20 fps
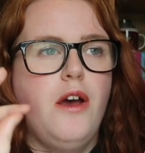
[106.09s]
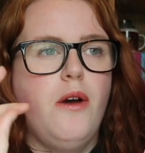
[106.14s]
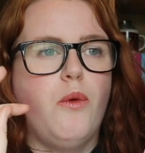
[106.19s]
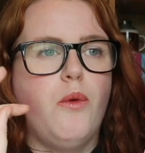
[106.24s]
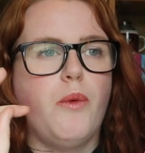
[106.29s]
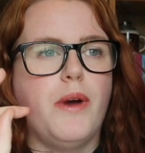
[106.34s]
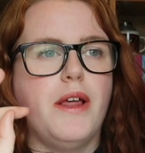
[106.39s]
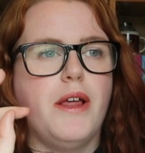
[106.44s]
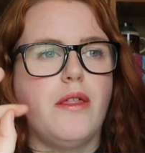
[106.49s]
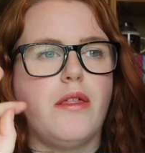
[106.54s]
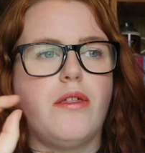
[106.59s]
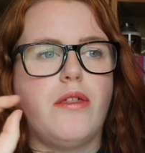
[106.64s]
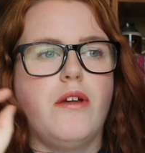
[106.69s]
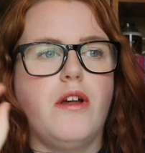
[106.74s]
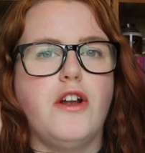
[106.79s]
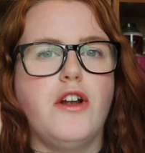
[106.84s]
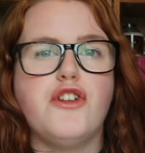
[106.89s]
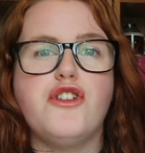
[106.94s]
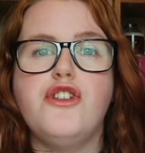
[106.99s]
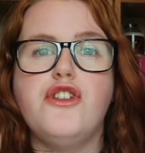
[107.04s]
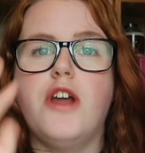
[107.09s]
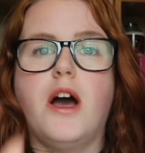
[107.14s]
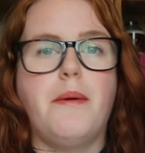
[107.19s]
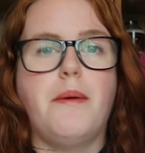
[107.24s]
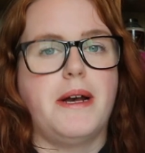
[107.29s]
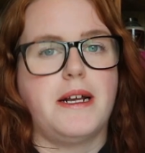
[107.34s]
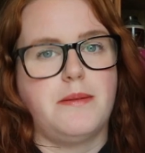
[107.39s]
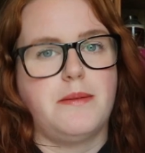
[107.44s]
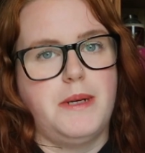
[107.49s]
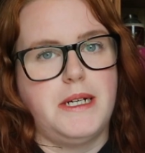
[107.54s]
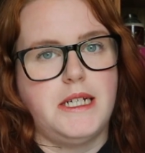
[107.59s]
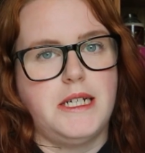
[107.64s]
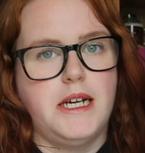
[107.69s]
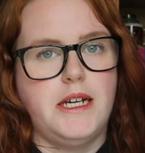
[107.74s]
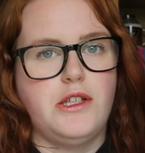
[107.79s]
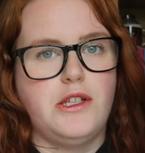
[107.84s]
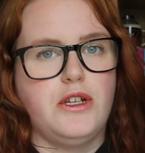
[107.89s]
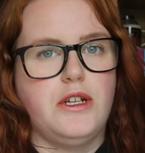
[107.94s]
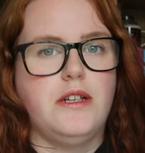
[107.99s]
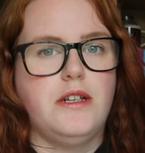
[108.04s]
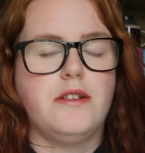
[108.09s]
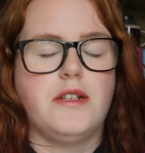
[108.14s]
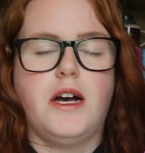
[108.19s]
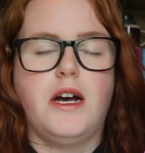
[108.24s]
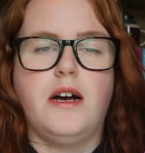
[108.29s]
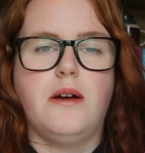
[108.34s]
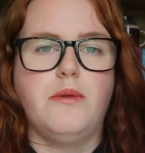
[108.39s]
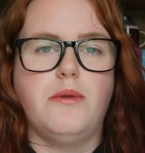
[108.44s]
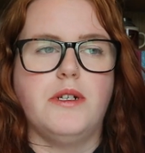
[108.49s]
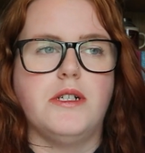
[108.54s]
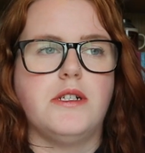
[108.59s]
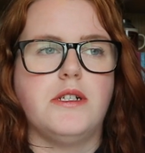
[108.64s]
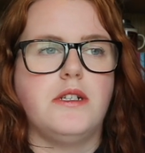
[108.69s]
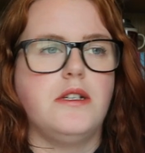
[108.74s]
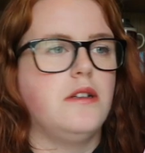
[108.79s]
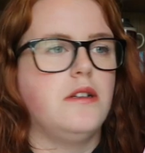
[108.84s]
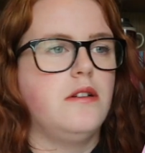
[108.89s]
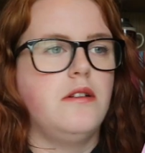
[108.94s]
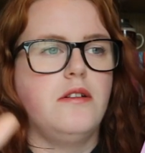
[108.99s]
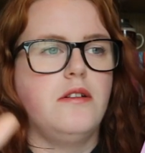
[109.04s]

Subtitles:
with no expectations, I was